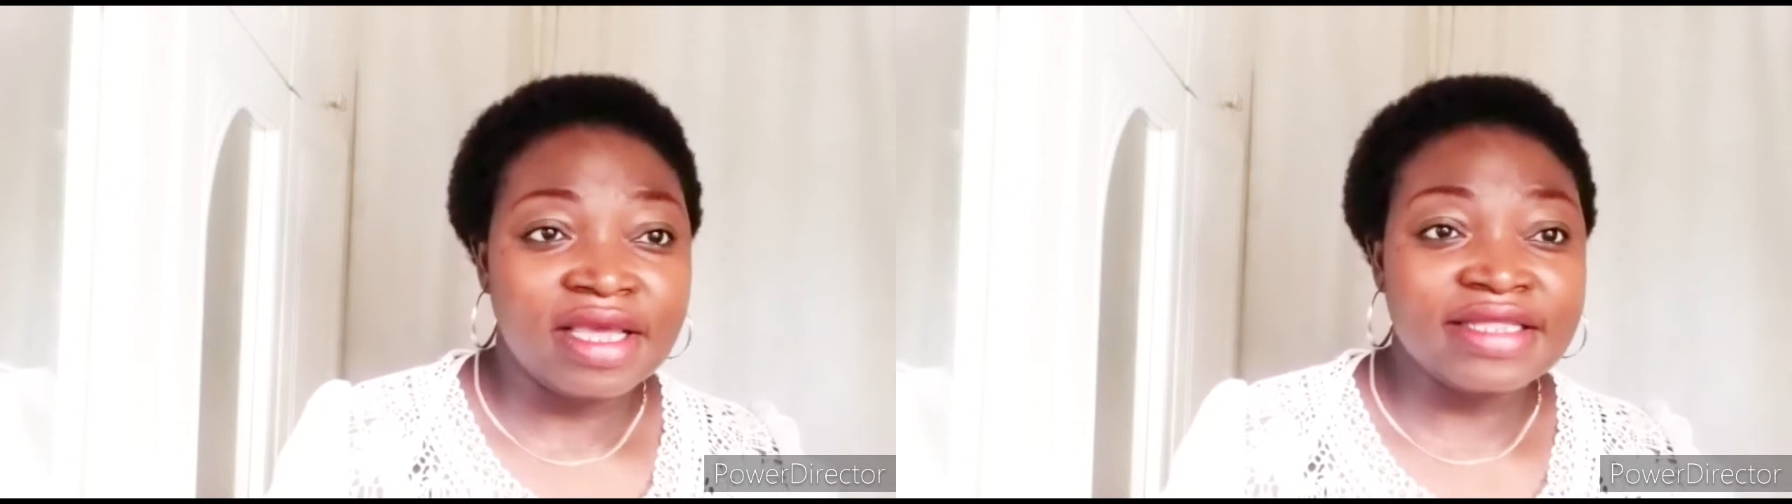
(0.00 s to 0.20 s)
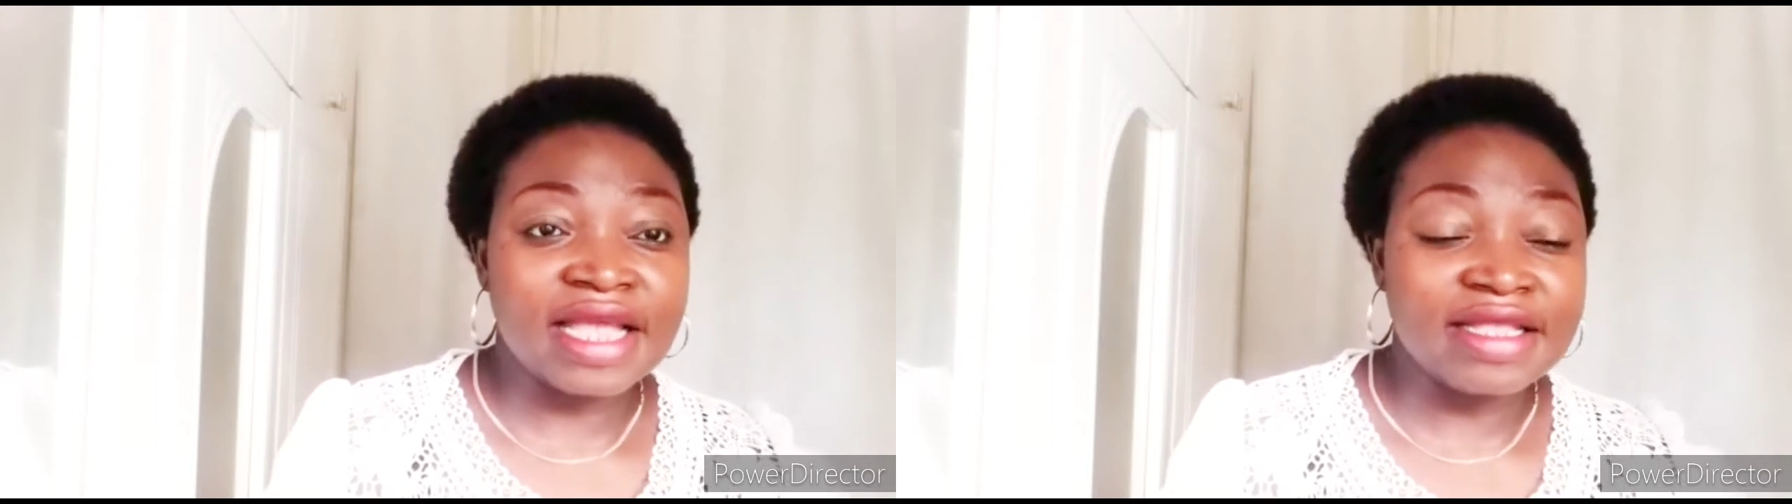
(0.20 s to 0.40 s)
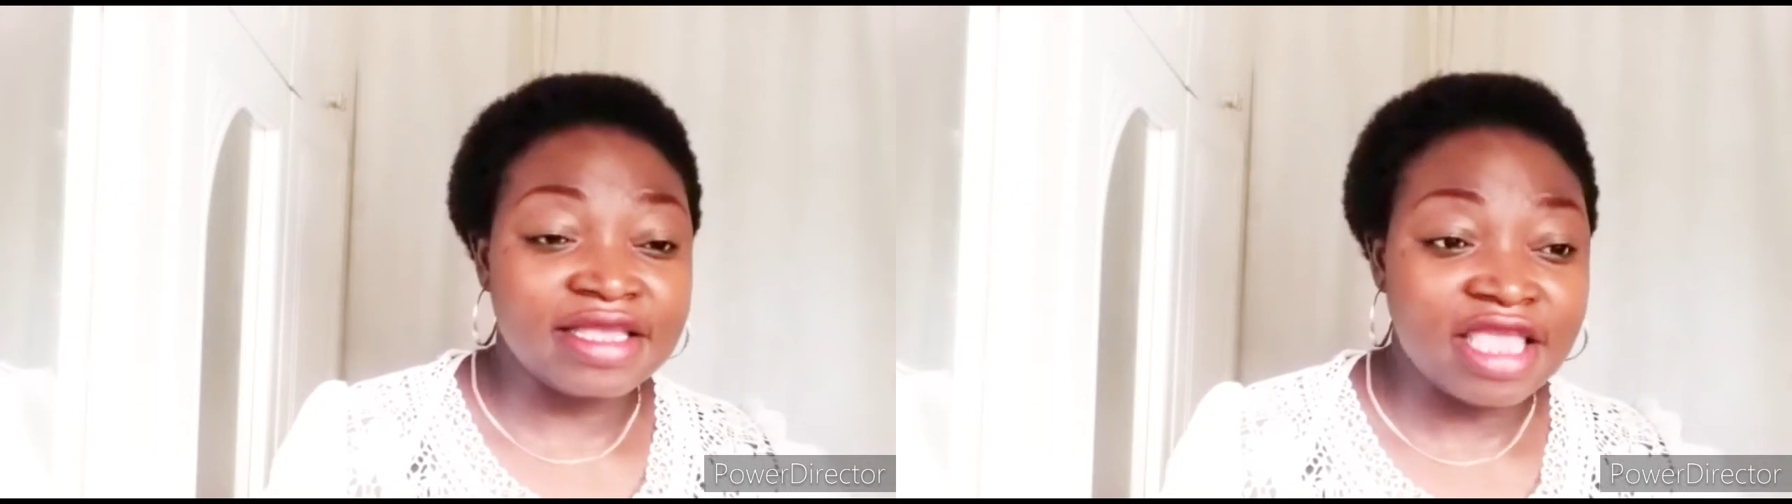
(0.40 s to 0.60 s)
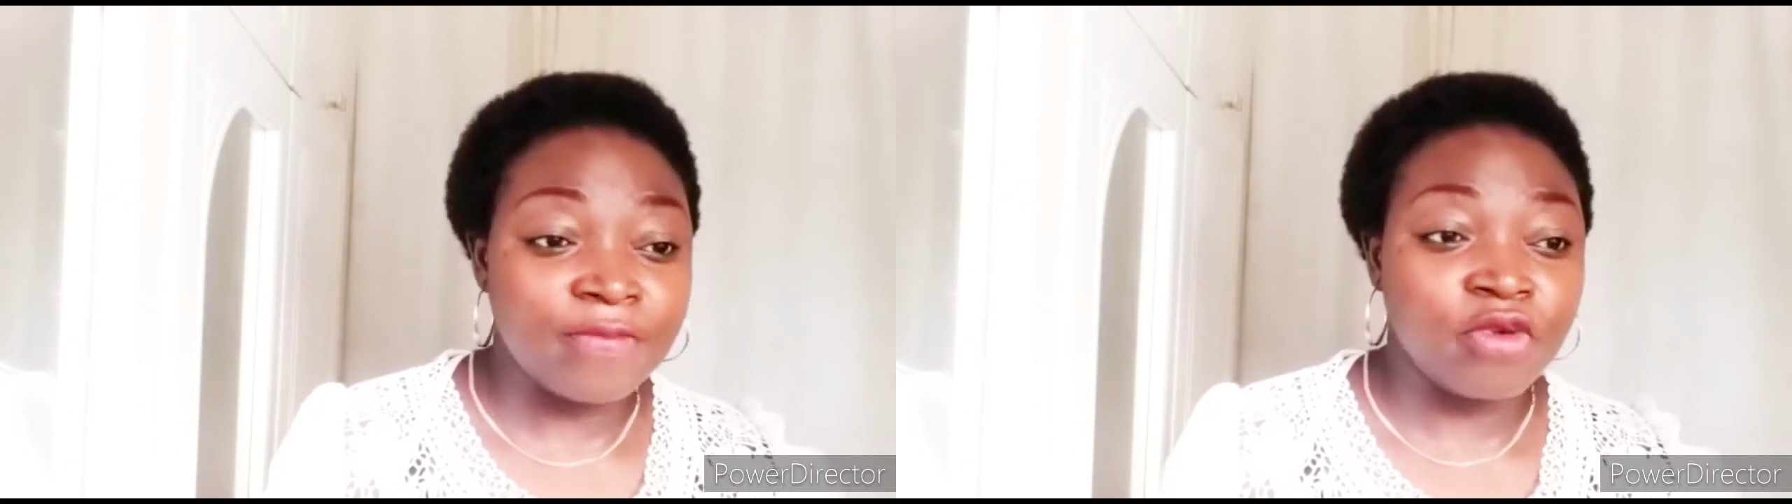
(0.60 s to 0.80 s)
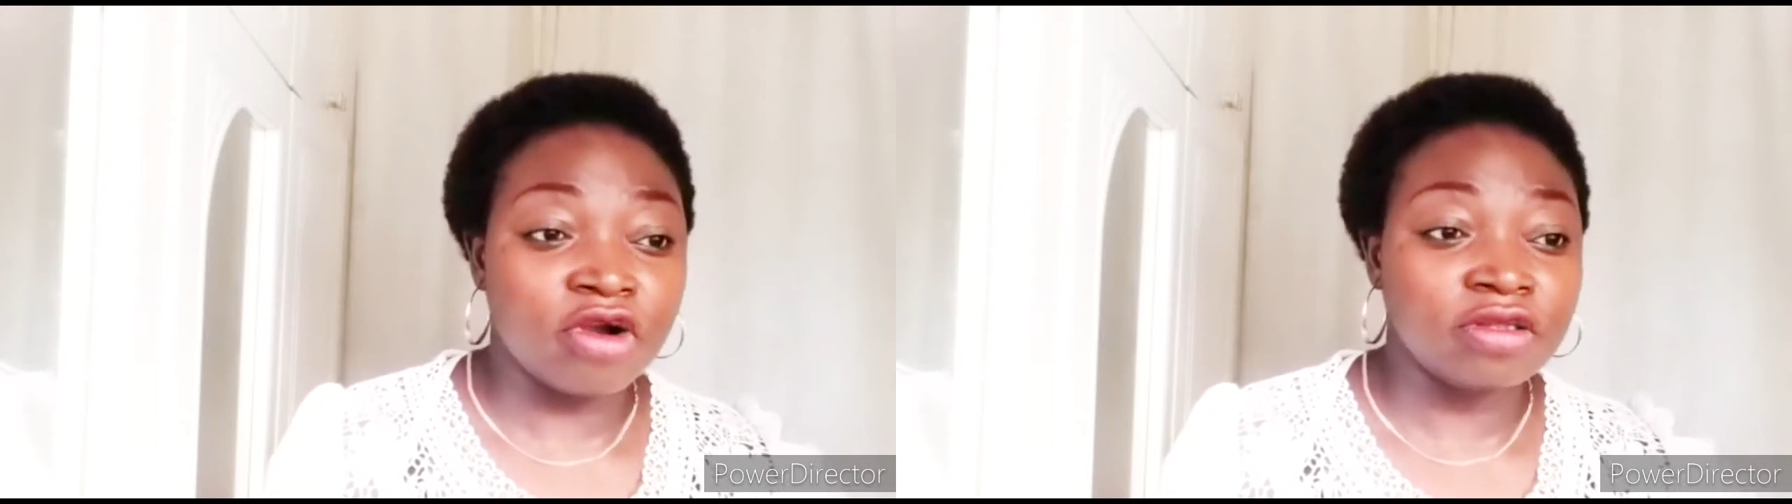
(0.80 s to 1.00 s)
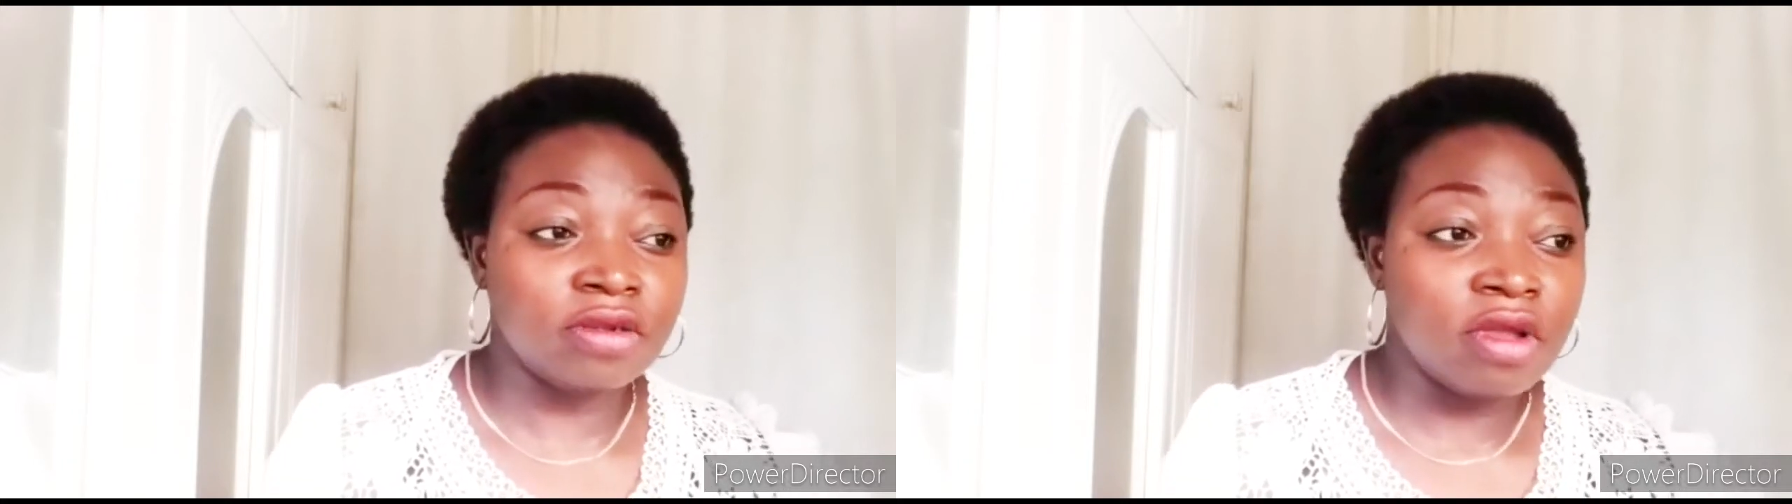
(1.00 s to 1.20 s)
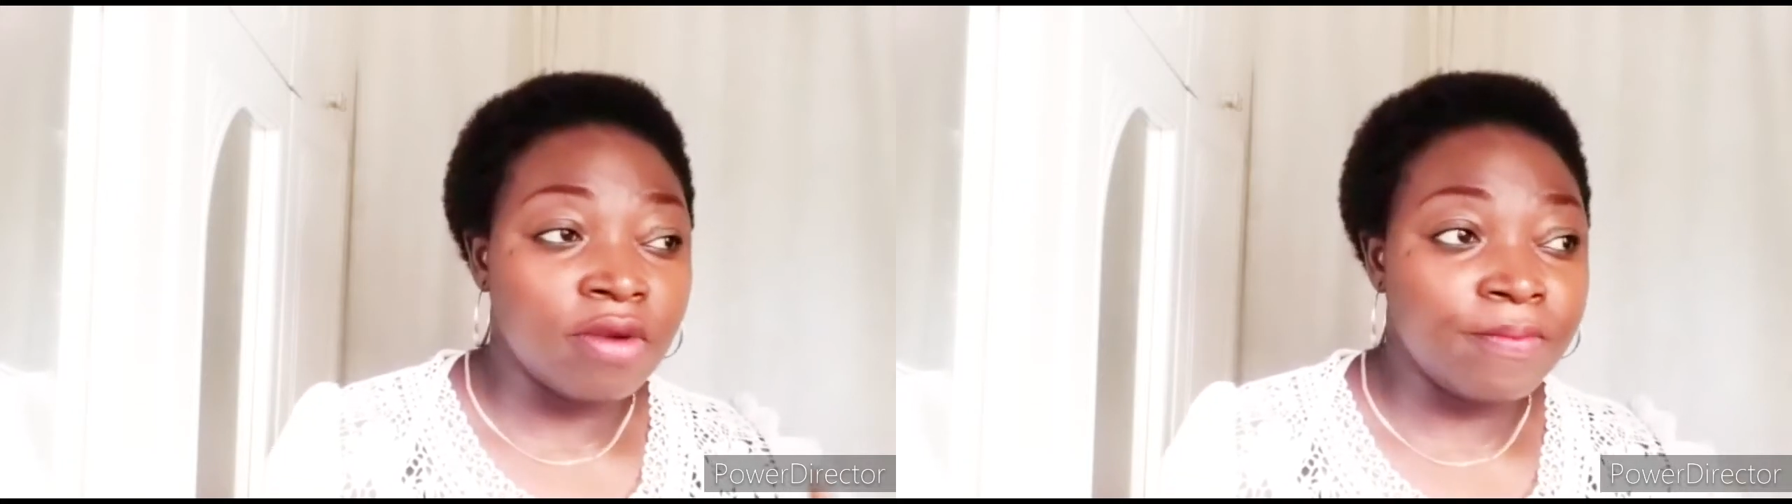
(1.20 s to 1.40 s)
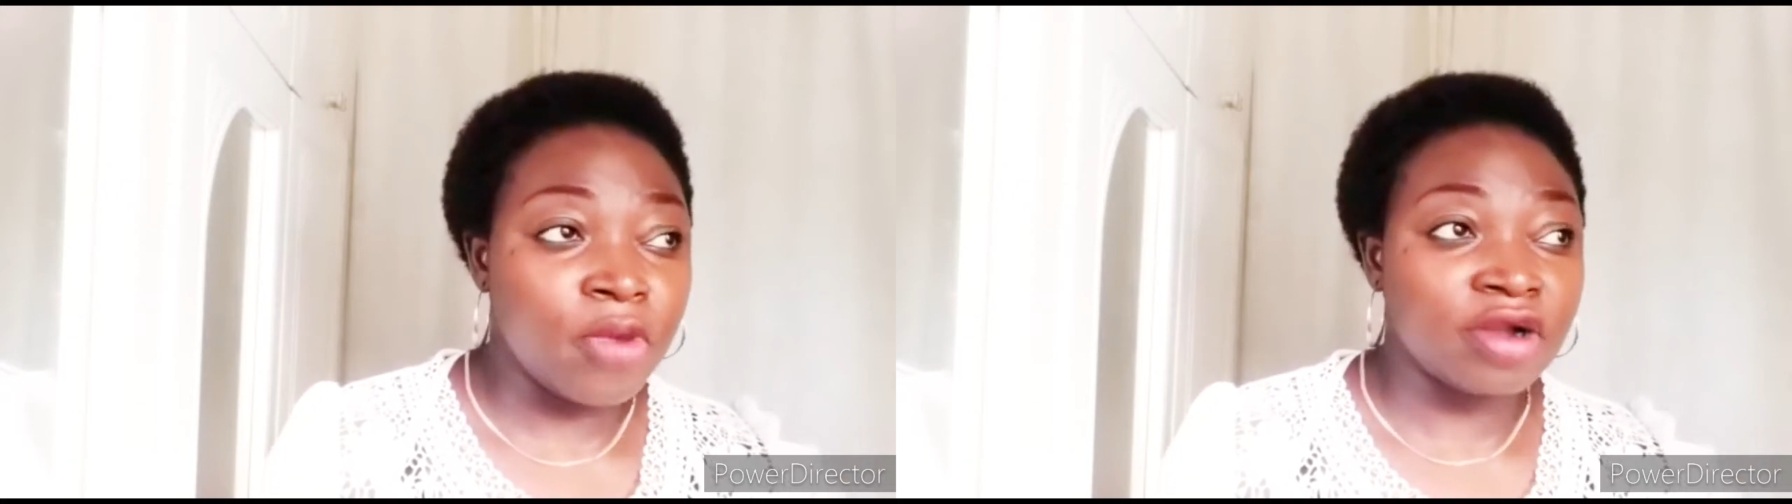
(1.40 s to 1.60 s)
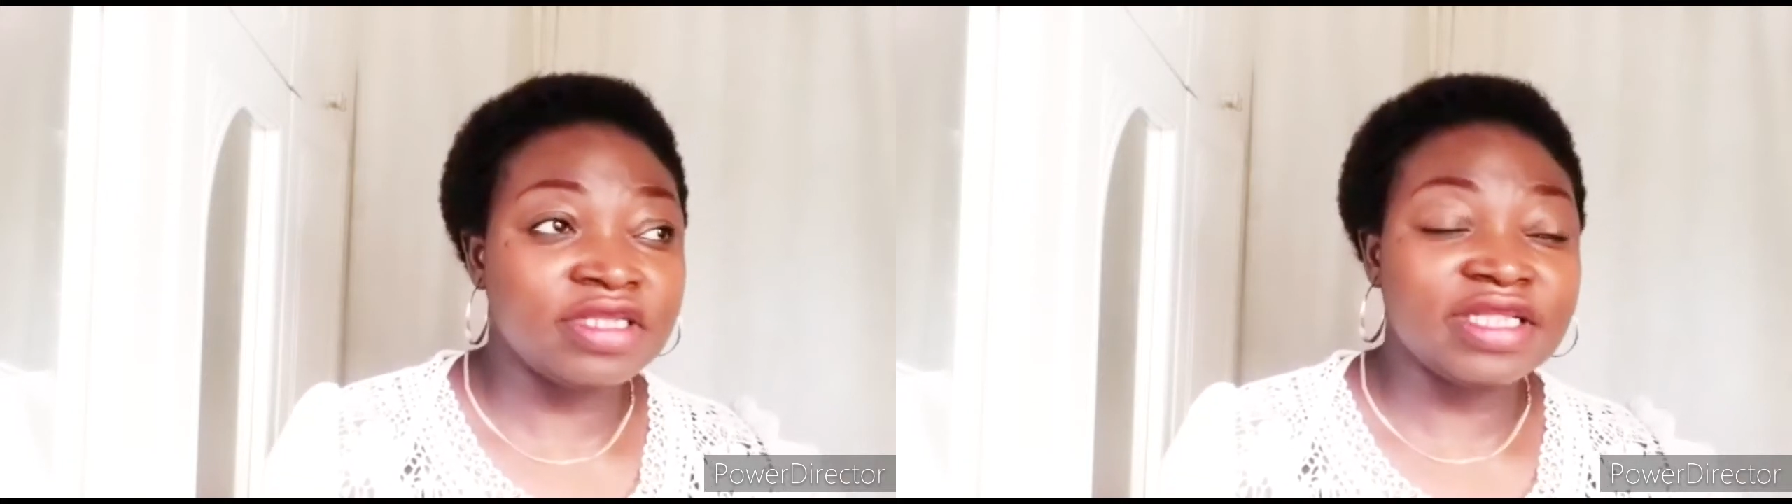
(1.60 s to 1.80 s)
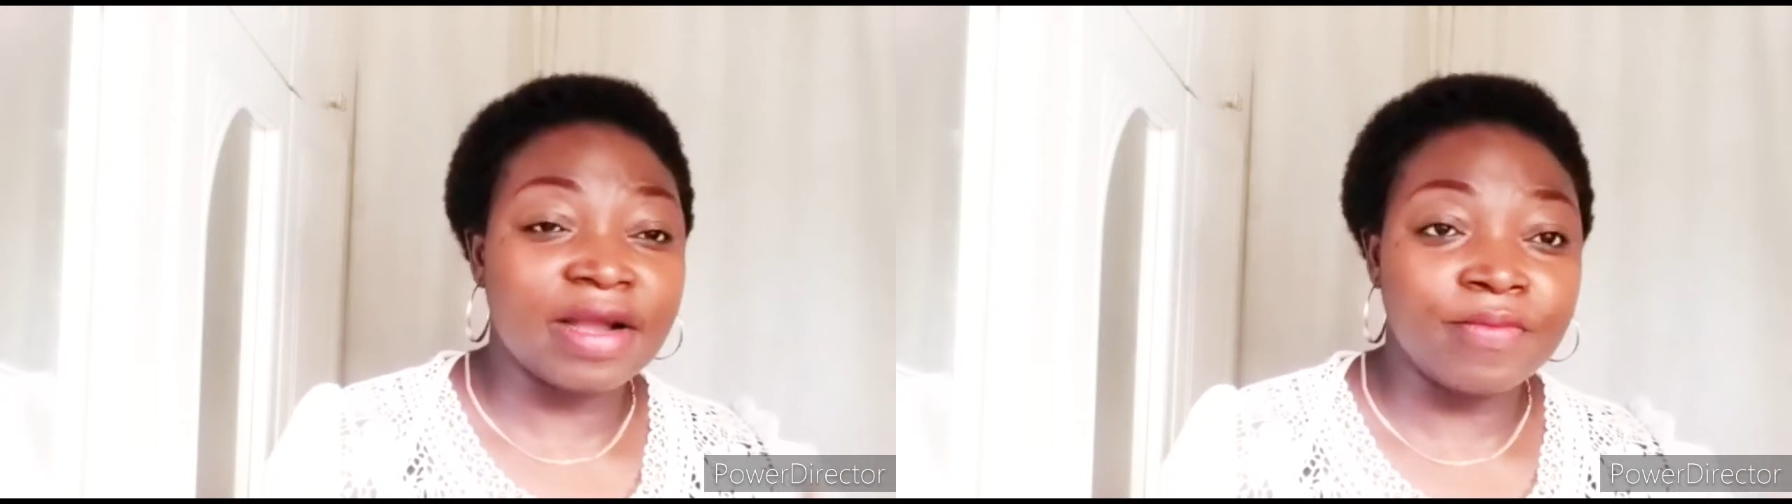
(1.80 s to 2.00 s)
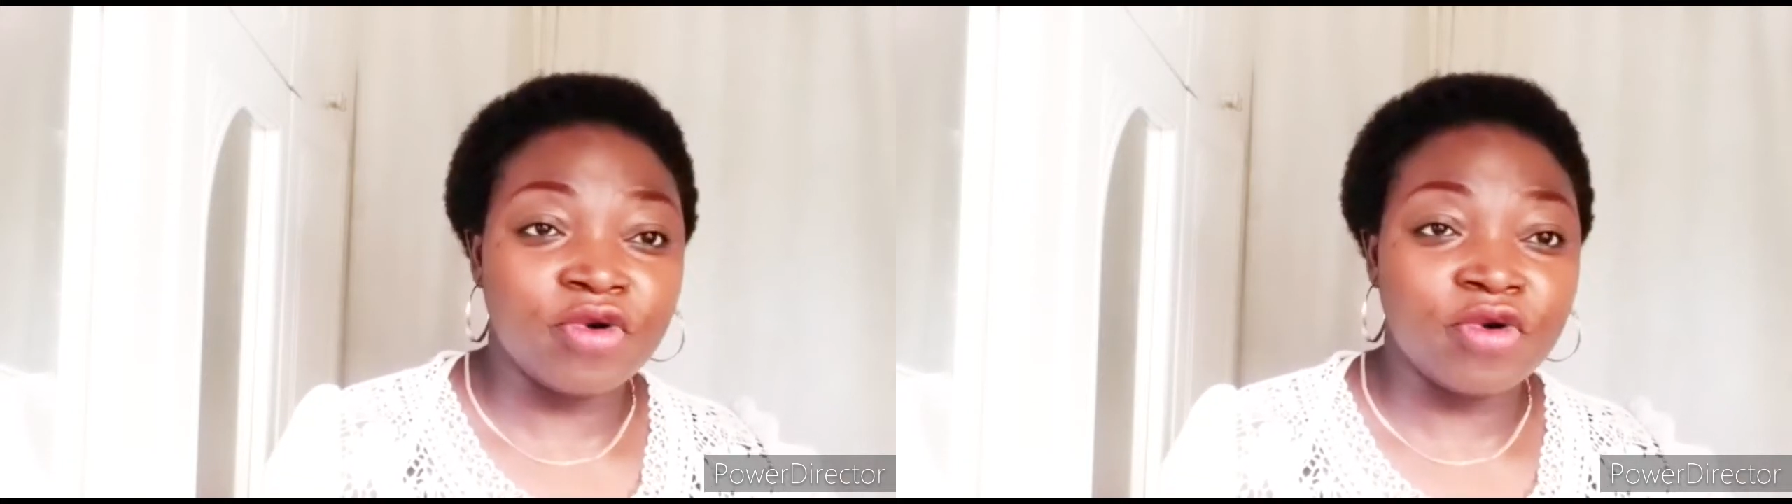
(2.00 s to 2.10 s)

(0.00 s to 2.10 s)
Then you keep on pounding and